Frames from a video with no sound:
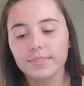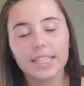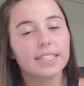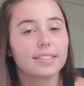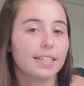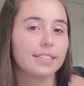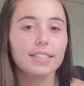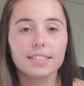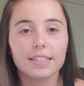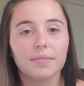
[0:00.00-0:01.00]
That's
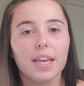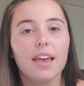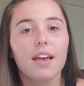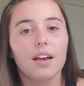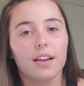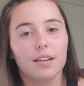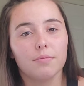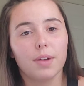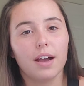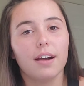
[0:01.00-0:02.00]
easy.
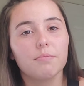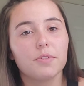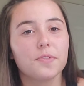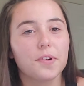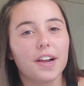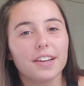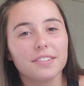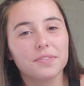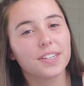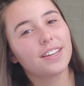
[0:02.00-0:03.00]
Before
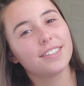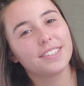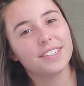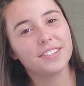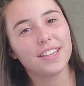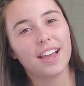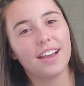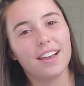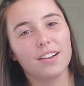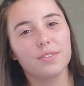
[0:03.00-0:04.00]
I realized to do
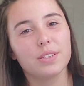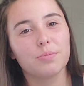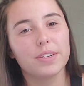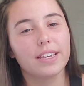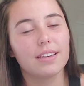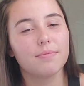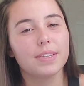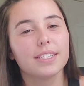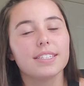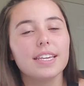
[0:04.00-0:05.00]
that, I was putting him
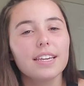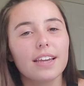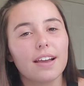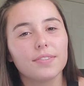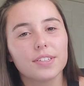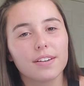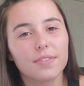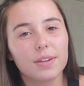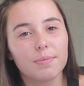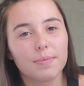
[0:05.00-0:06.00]
in the sink after
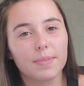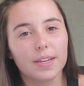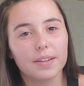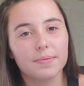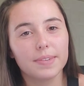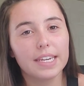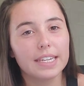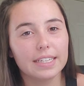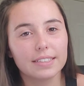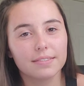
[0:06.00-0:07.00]
every
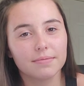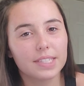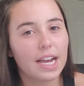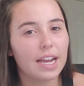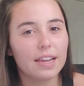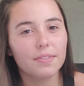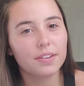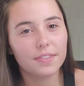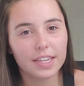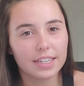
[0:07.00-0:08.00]

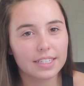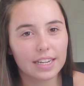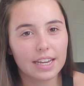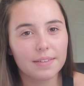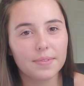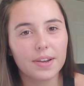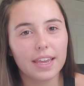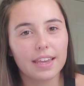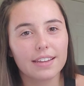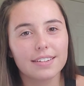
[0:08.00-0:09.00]
every feeding time,
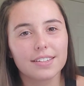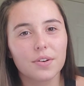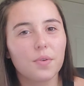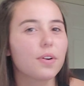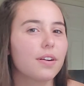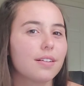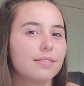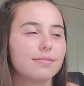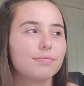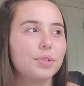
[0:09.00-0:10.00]

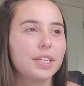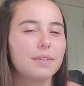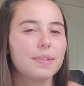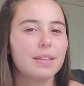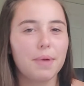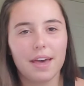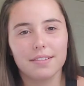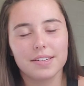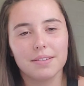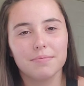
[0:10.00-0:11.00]
or putting him in the
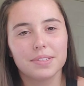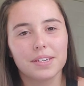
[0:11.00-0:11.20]
bathtub.